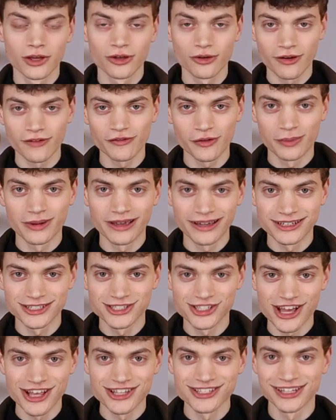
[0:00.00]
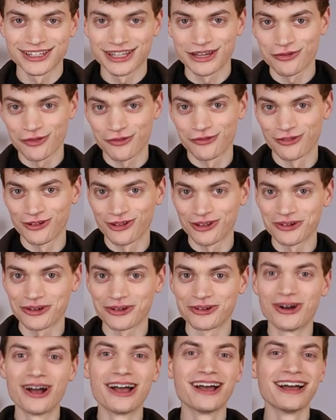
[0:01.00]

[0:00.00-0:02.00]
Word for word: you have a bigger chance that they will follow you